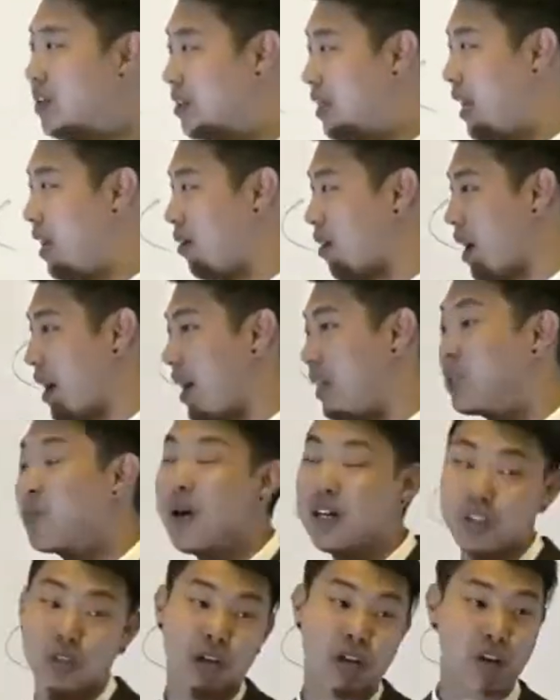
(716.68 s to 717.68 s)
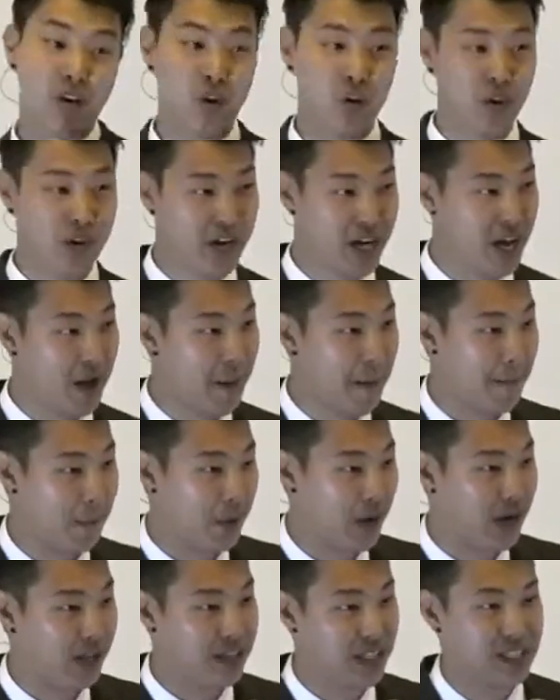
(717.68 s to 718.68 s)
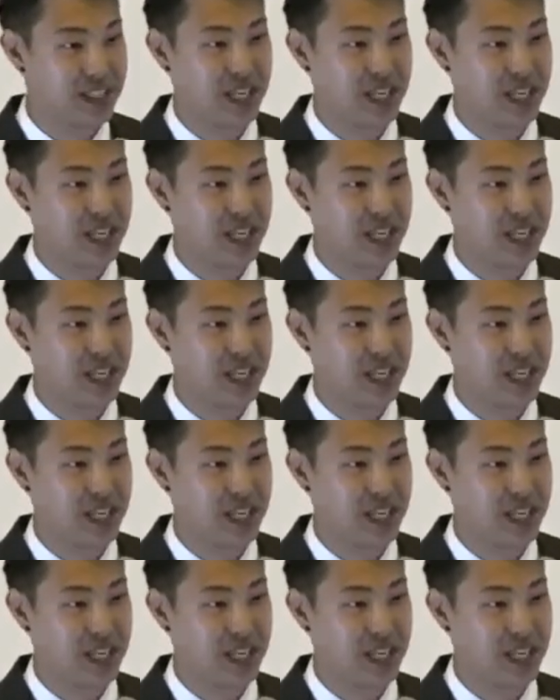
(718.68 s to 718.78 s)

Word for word: saying, right? Especially in Korea, right? They